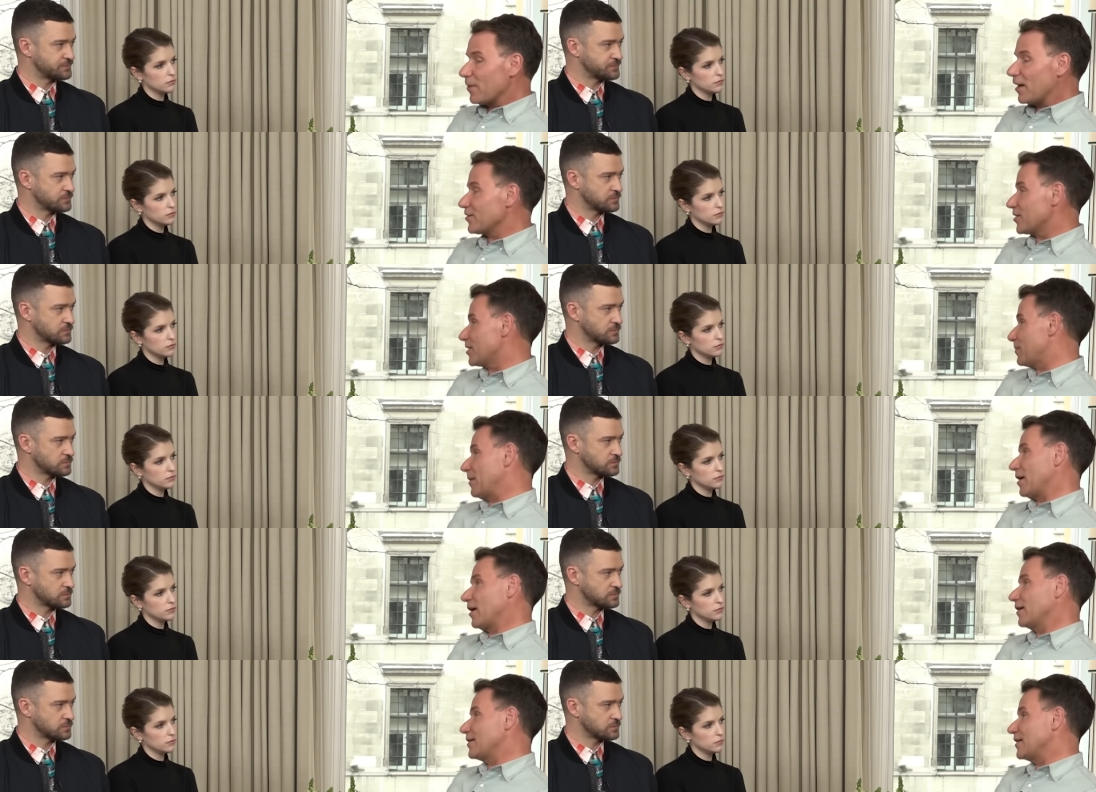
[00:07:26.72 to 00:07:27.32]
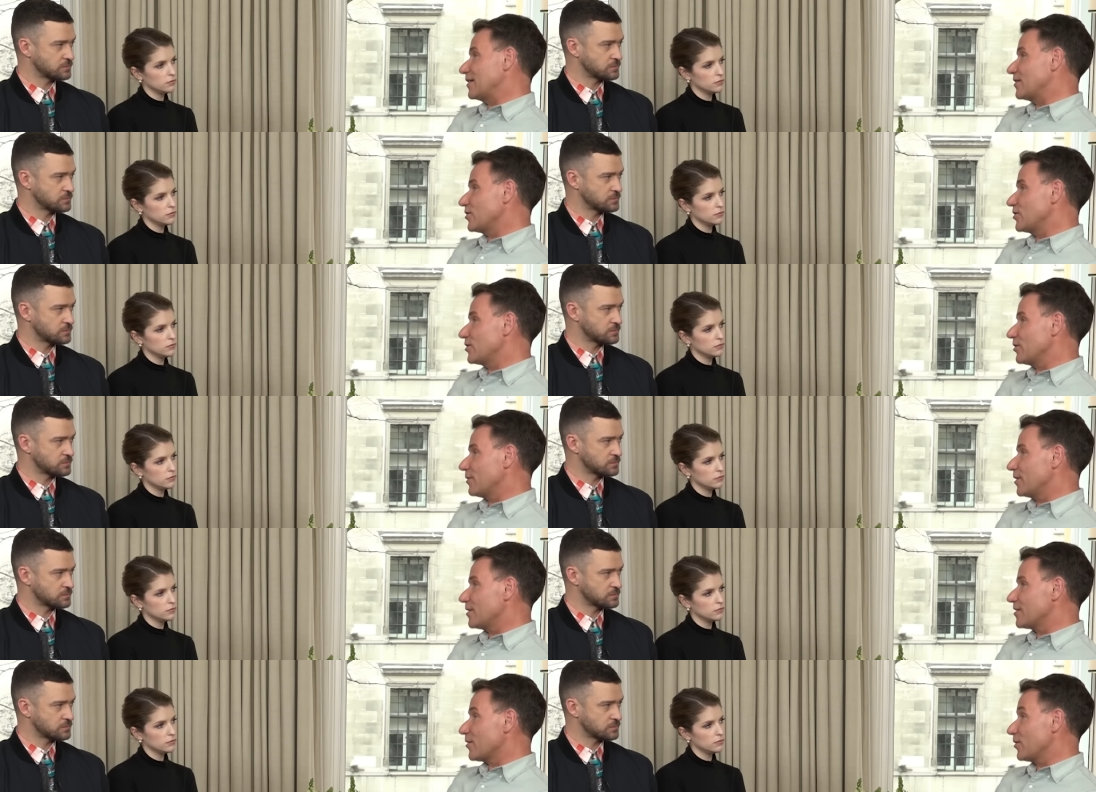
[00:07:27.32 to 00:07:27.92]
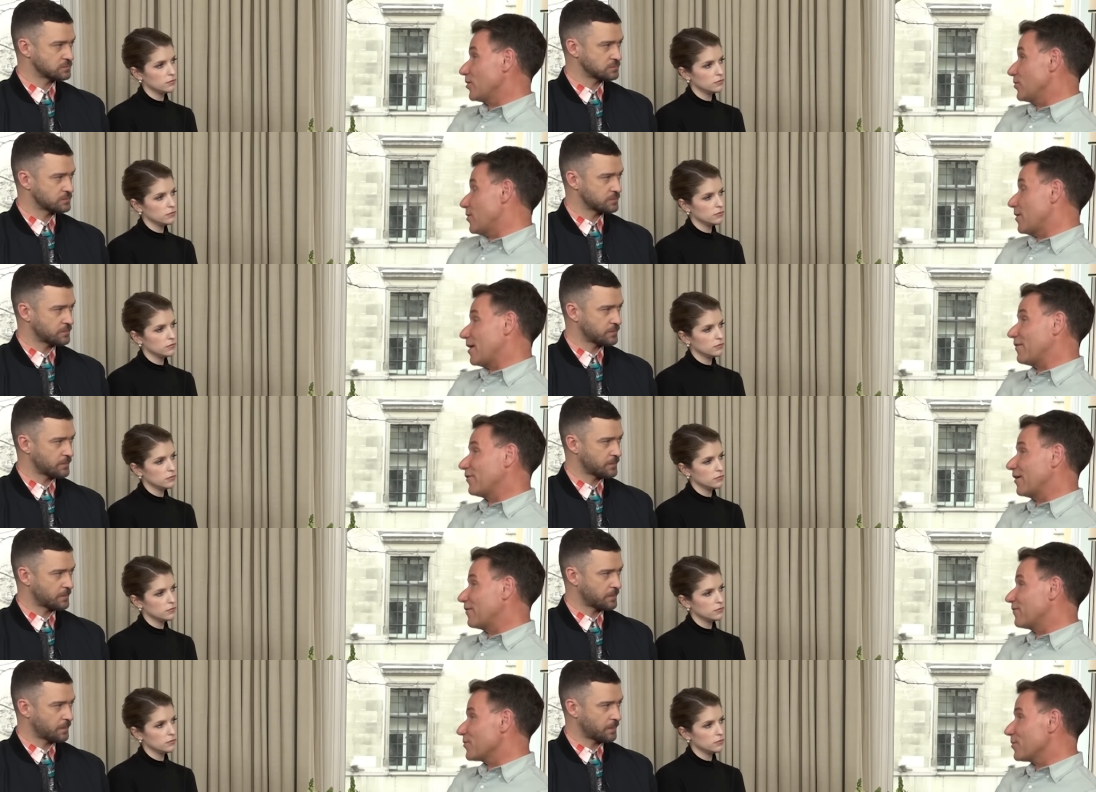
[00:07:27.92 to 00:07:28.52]
Speaker 1: it might just be an idea to do it so that you don't
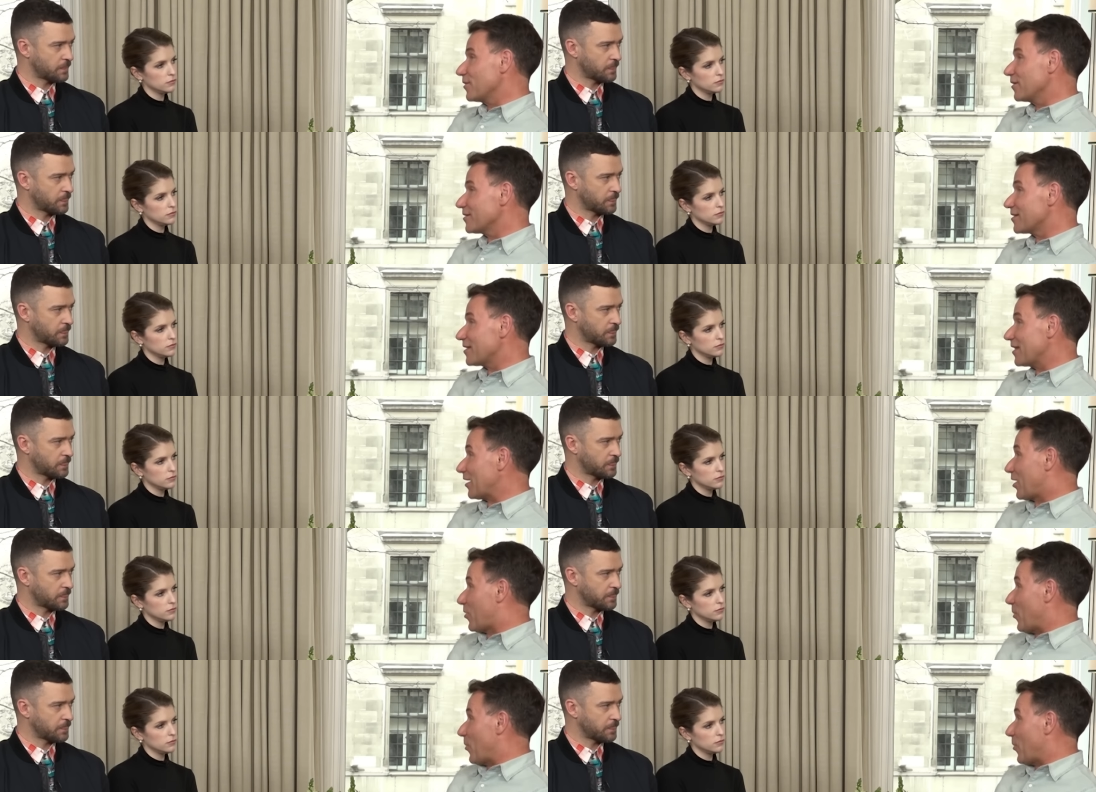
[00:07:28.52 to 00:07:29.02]
ever have to answer